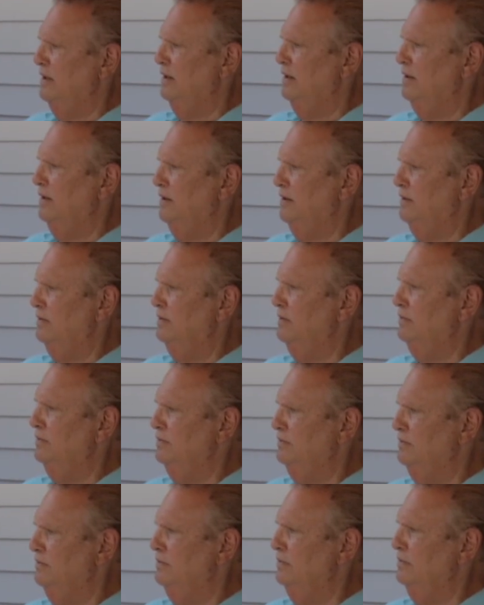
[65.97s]

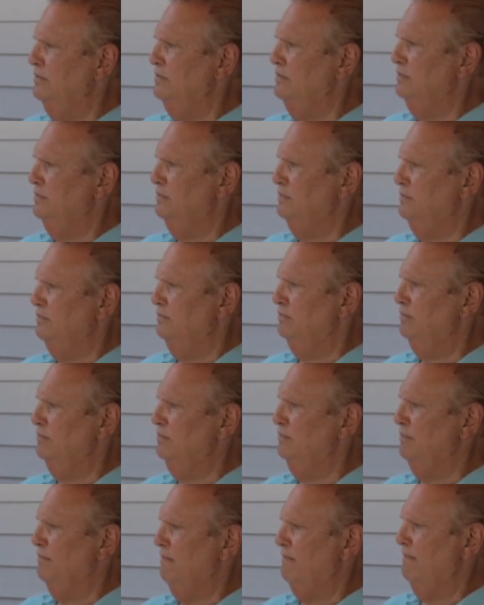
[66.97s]

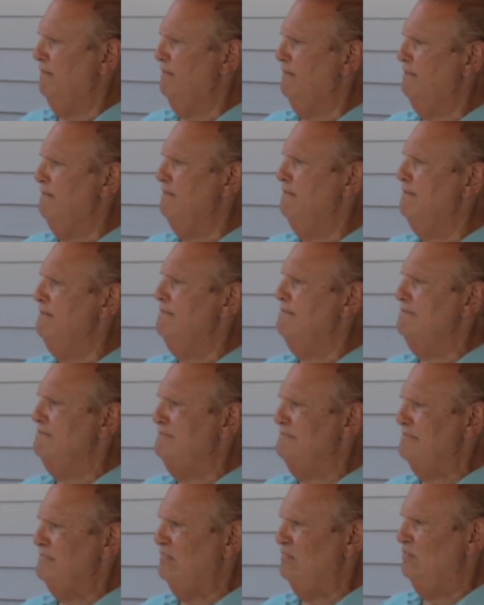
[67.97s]

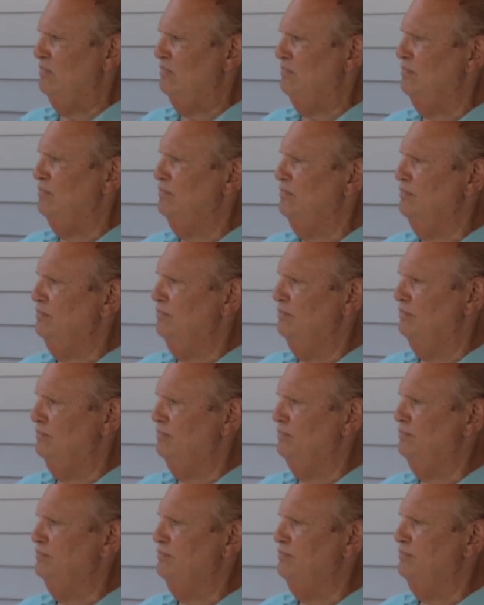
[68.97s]
(not speaking)